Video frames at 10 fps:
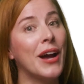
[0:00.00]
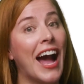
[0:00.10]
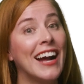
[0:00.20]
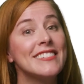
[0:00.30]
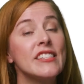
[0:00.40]
you
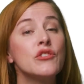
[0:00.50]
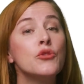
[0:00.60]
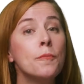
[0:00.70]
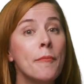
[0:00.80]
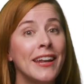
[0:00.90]
access
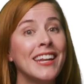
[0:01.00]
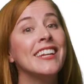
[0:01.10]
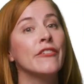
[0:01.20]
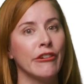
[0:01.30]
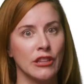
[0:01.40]
to many
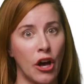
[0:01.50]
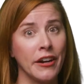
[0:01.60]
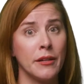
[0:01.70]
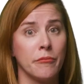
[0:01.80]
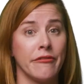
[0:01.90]
different
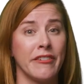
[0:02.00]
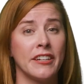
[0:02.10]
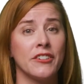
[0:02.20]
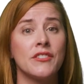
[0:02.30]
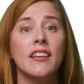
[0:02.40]
login
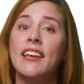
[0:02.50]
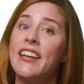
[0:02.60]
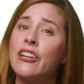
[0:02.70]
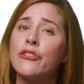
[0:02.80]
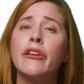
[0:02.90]
providers,
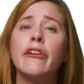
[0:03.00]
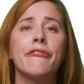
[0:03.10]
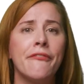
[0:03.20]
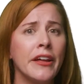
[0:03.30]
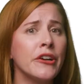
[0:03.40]
including
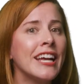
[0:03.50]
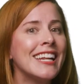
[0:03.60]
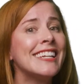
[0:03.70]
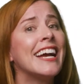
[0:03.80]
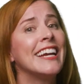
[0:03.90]

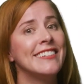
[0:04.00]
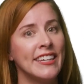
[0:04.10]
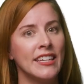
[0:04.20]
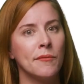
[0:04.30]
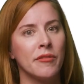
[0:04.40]
federated
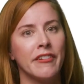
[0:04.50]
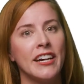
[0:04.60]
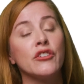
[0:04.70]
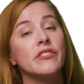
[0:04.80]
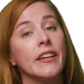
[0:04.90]
identity
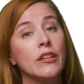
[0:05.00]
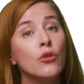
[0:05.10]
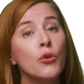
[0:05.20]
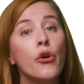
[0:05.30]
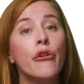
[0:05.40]
providers like
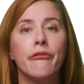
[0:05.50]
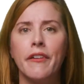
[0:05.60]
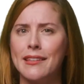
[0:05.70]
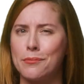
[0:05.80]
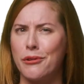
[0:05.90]
Google,
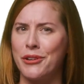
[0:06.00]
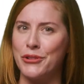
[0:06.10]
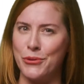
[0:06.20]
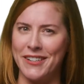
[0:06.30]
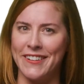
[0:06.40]
Facebook,
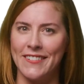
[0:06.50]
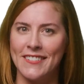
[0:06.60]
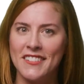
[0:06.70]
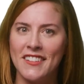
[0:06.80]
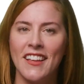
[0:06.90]
and Twitter.
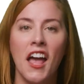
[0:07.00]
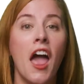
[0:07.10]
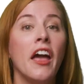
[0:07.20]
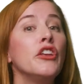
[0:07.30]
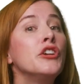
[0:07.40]

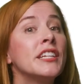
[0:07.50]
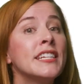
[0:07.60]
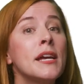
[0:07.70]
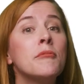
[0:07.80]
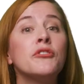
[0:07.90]
You can
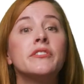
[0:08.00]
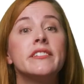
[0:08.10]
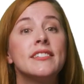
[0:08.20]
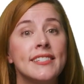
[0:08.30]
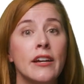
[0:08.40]
enable
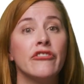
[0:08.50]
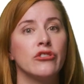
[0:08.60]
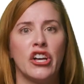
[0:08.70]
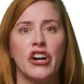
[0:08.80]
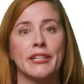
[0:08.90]

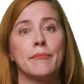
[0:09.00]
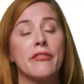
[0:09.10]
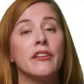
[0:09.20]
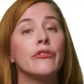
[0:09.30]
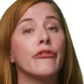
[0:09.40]
several login
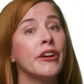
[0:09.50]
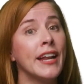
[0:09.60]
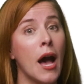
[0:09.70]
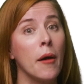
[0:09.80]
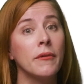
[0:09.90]
methods for an
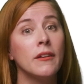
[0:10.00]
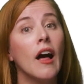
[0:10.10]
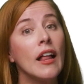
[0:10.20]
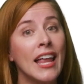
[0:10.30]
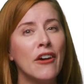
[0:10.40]
app,
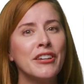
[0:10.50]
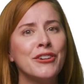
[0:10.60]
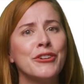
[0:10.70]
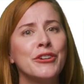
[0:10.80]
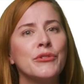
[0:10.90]
allowing
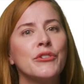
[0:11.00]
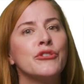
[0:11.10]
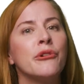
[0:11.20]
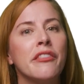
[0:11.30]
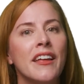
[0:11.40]
your users
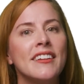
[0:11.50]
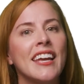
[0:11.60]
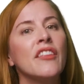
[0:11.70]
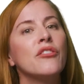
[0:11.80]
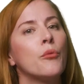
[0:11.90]
to
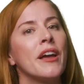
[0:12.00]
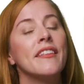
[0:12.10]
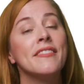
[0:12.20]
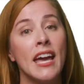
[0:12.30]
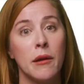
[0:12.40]
authenticate the way
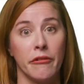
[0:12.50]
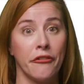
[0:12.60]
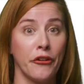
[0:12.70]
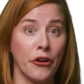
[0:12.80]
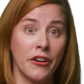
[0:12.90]
that they
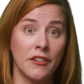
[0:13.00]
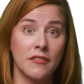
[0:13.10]
prefer.